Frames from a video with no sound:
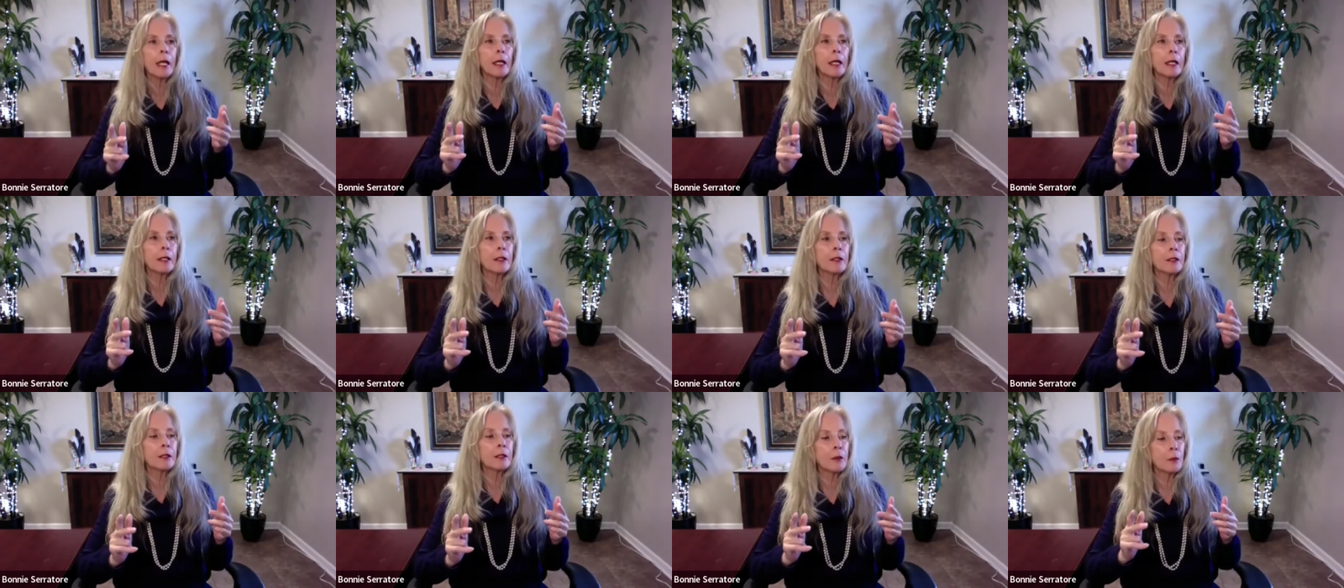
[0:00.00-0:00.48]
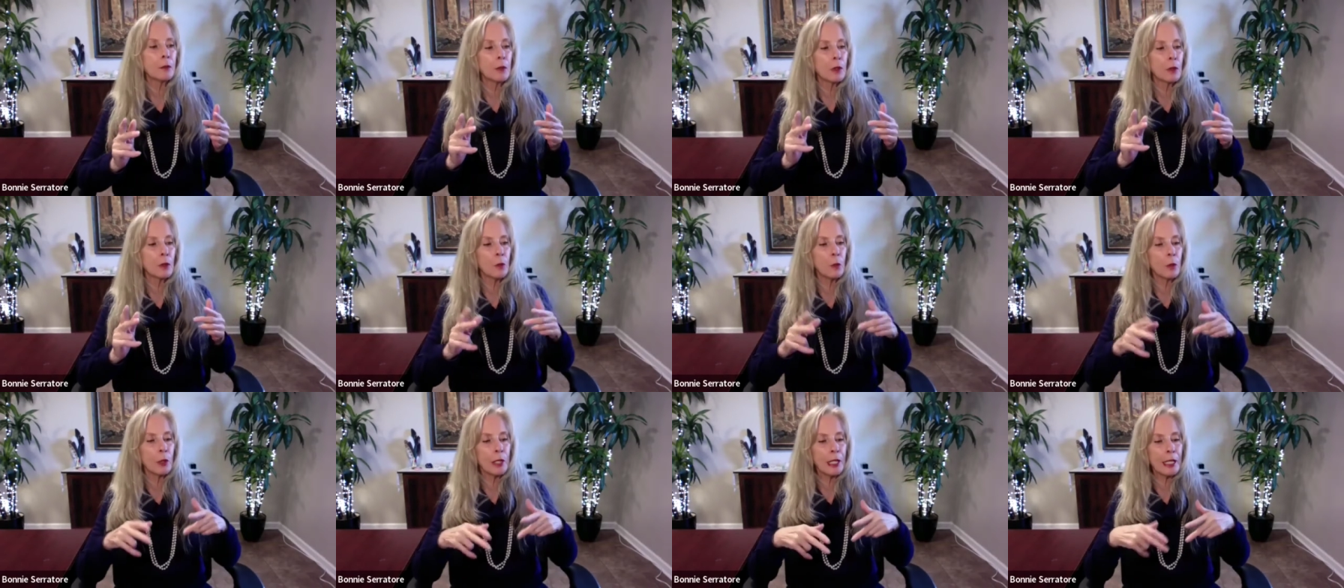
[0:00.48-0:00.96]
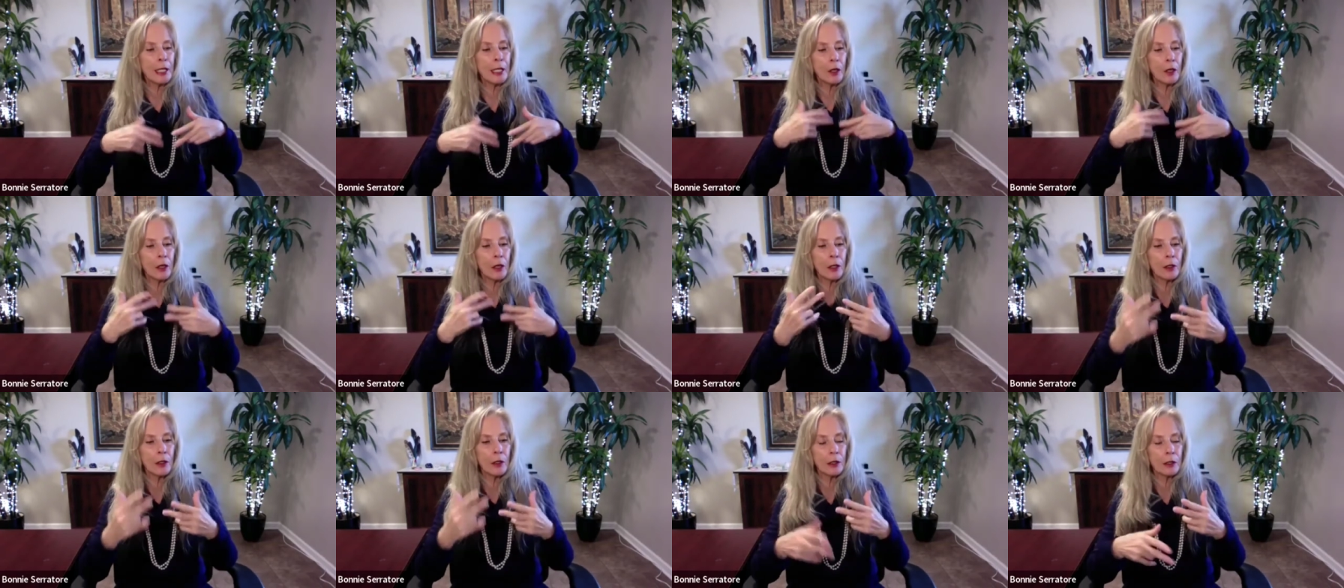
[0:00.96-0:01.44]
And when we
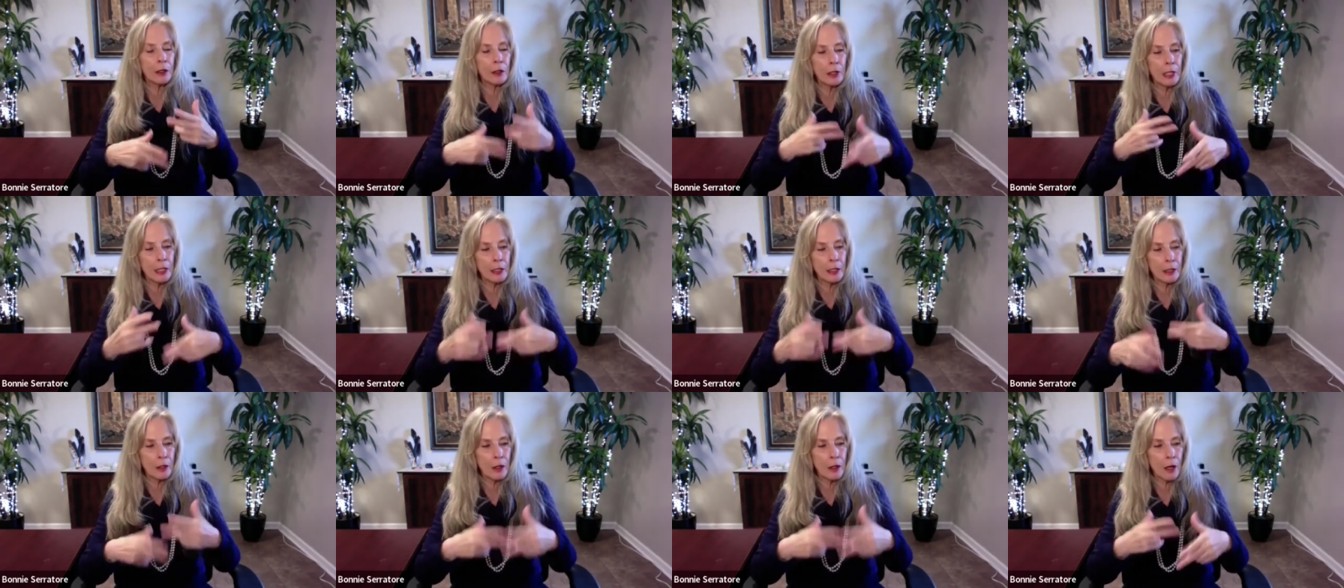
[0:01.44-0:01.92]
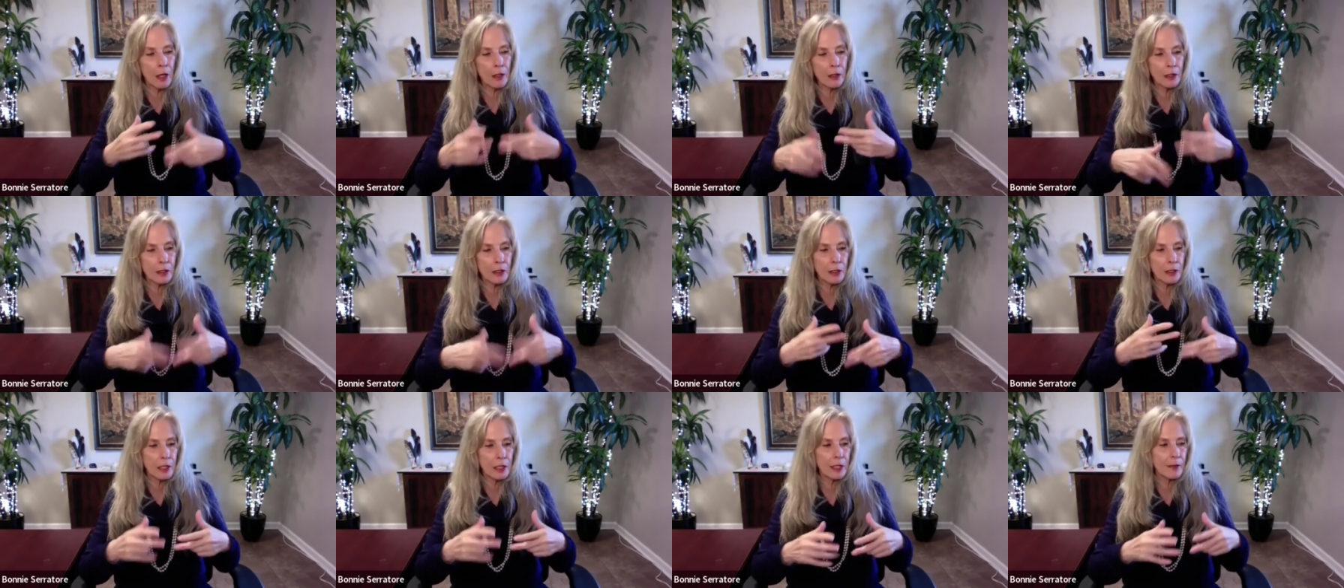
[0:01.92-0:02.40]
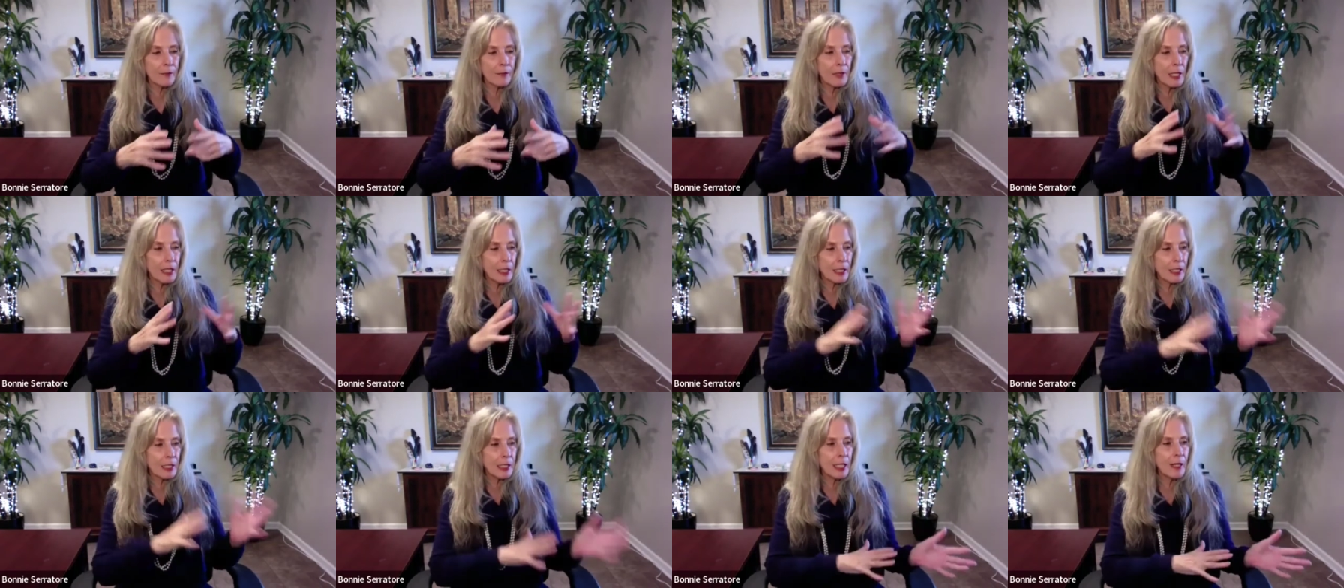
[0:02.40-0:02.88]
are in a constant state of
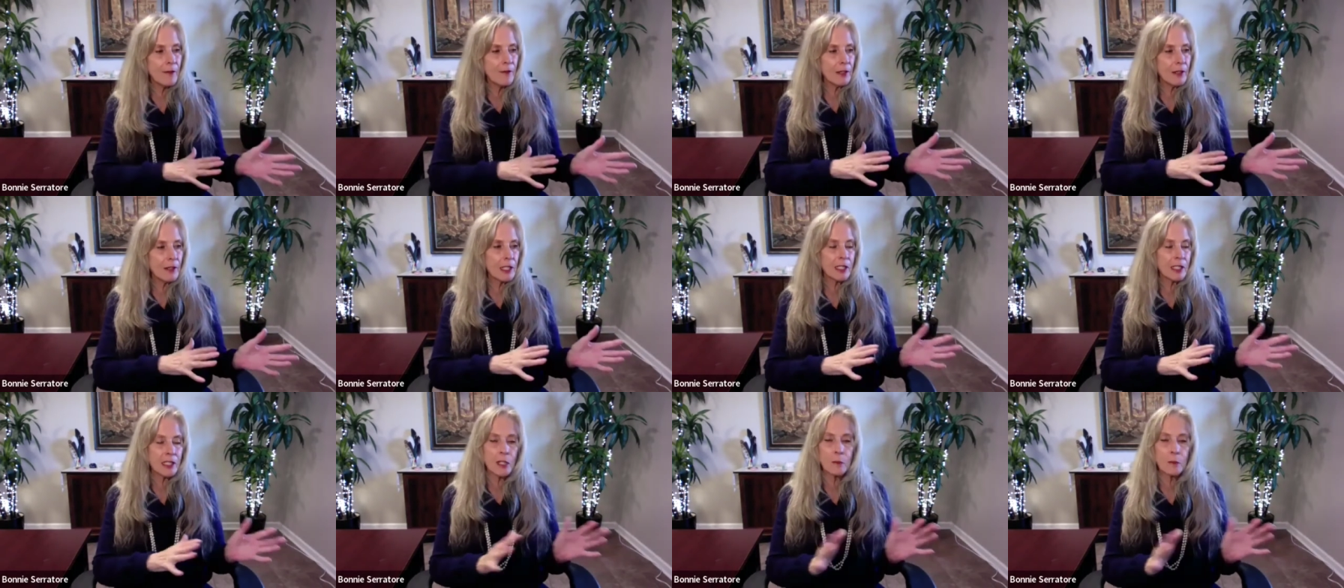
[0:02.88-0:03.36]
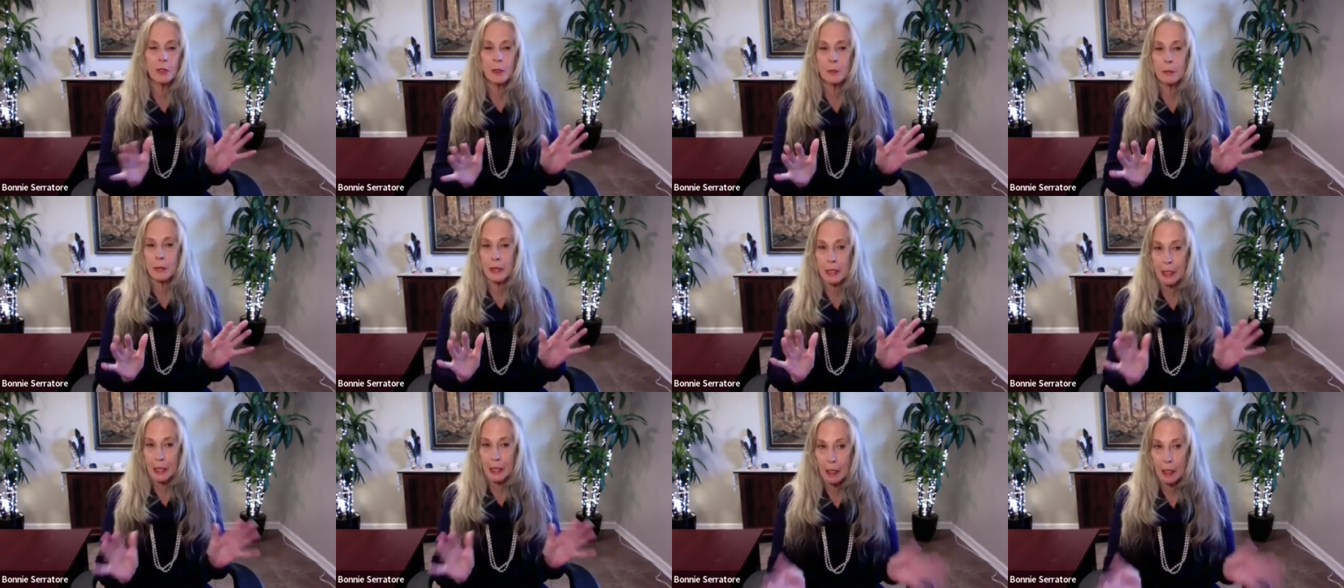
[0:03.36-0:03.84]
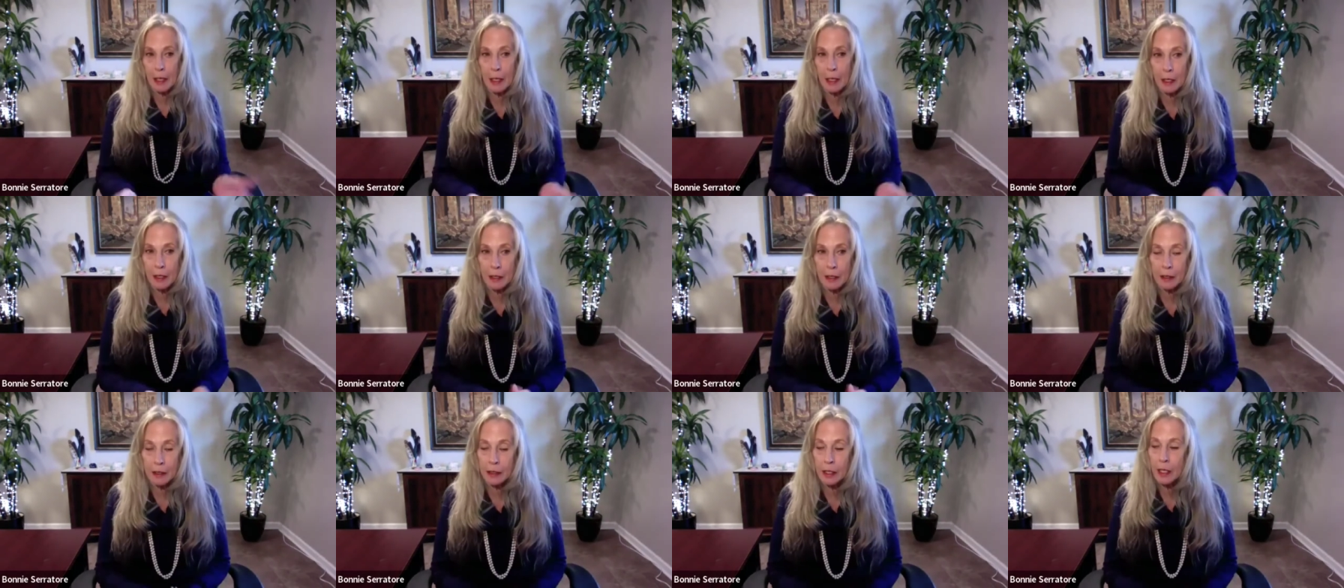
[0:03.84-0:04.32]
negativity, simply
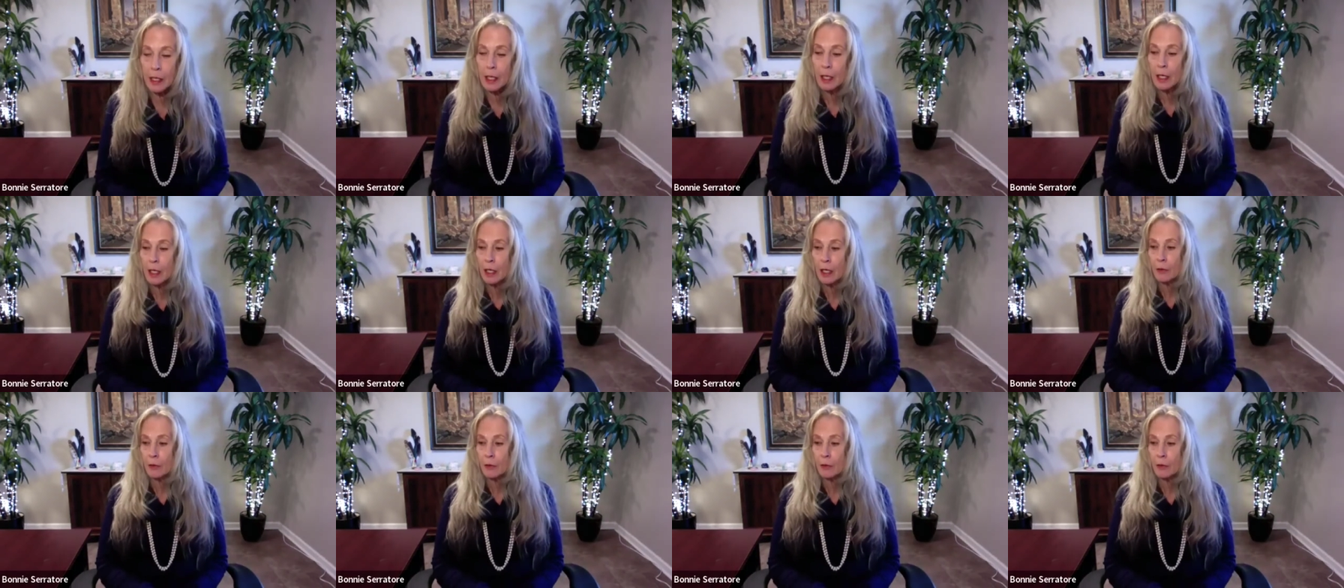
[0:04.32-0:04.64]
because